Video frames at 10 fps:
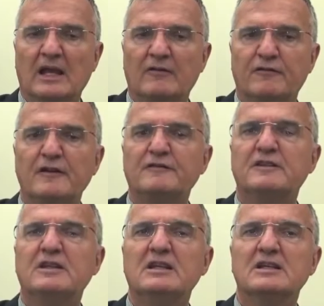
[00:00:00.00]

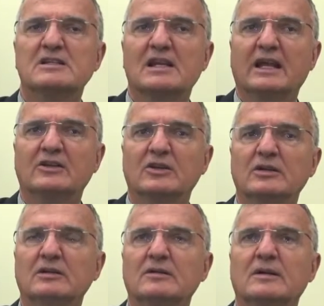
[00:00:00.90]
15 years
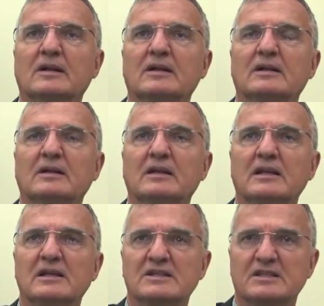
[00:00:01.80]
later,
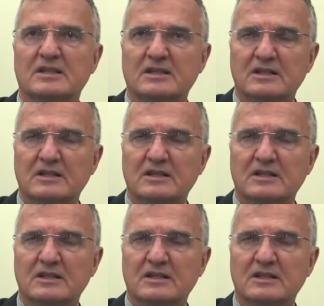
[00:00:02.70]
he's